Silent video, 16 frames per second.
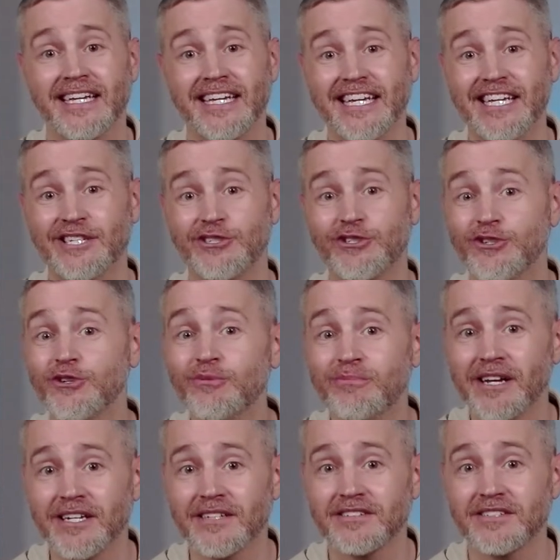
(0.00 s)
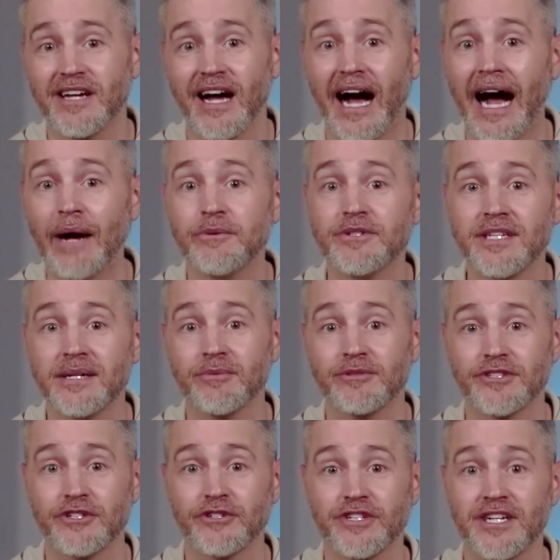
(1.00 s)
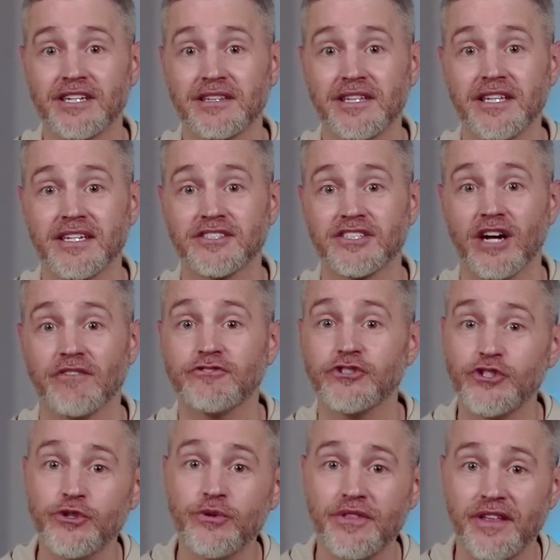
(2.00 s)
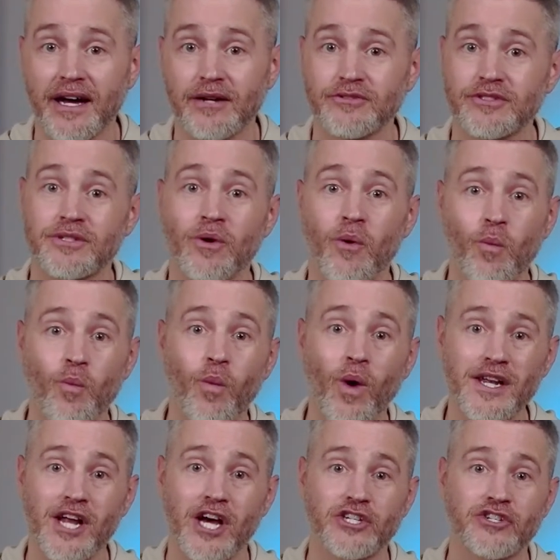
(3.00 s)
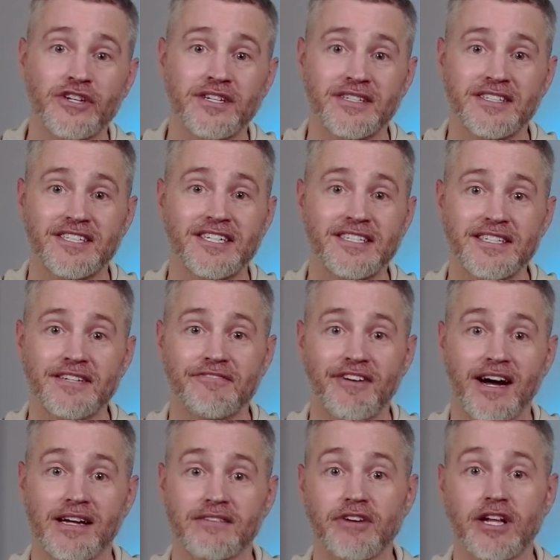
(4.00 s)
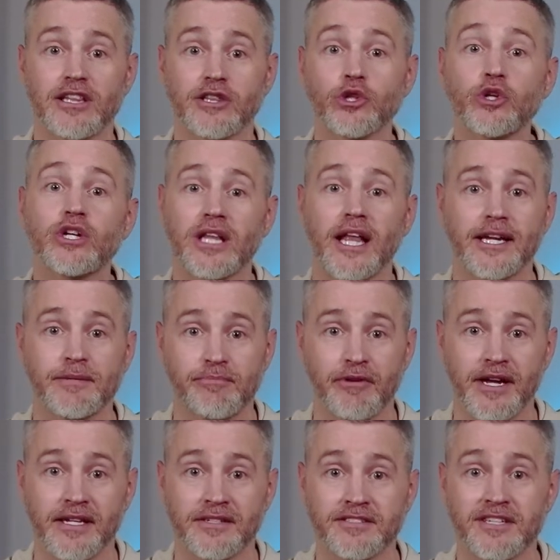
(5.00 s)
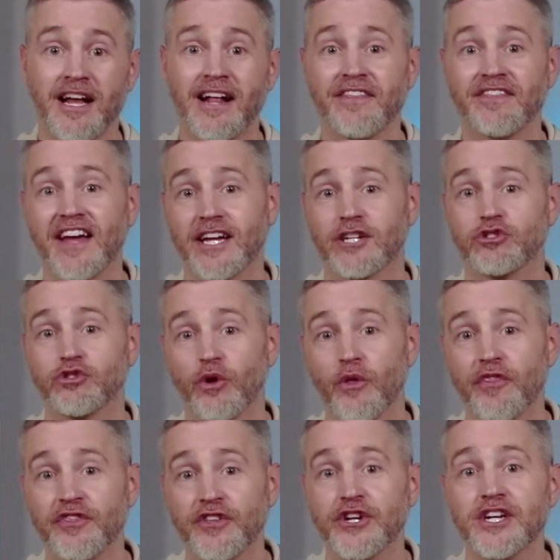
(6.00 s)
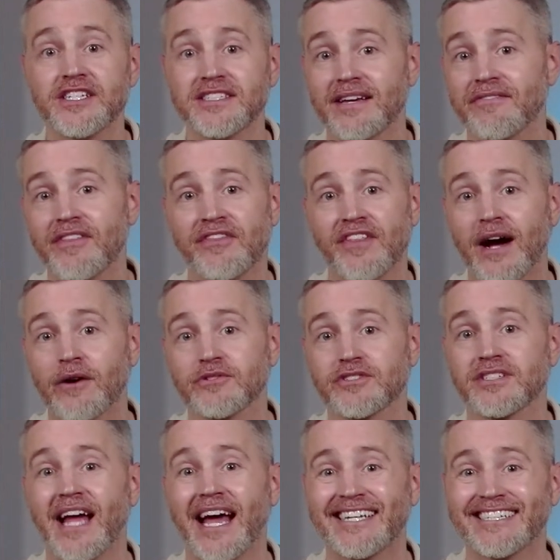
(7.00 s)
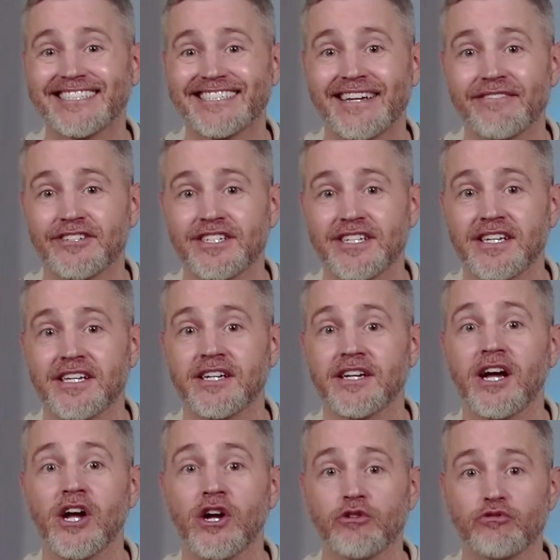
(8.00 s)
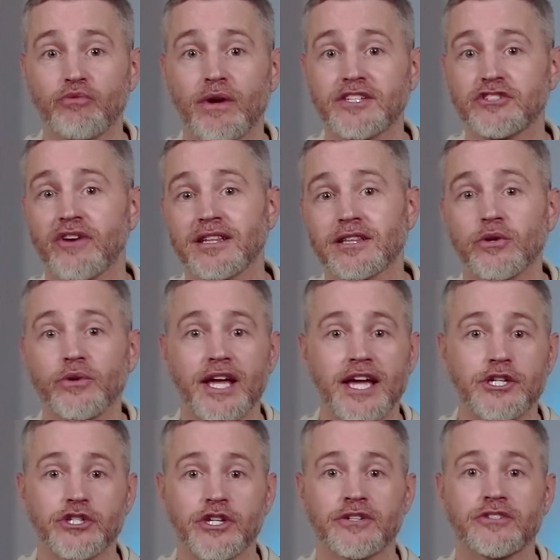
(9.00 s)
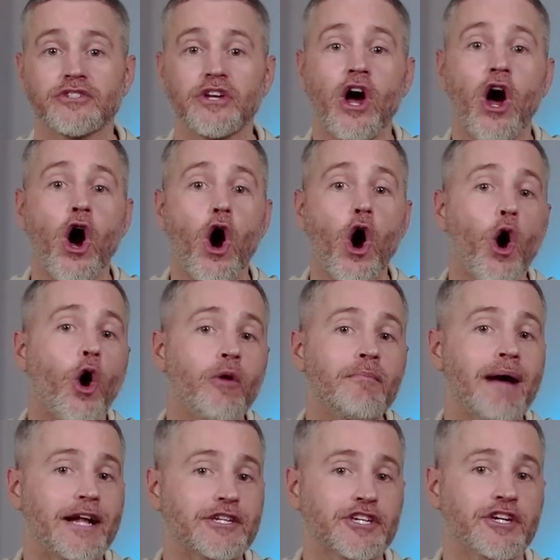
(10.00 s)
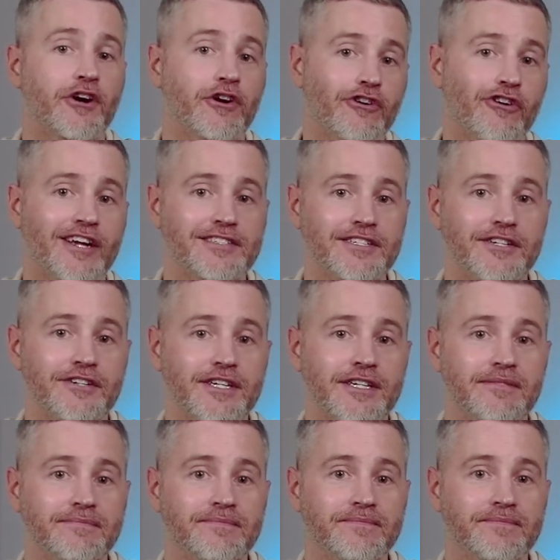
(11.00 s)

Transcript: In 2 minutes, I was able to create a list of 2,165 lookalike brands that control 37,017 restaurant locations, all matching our criteria.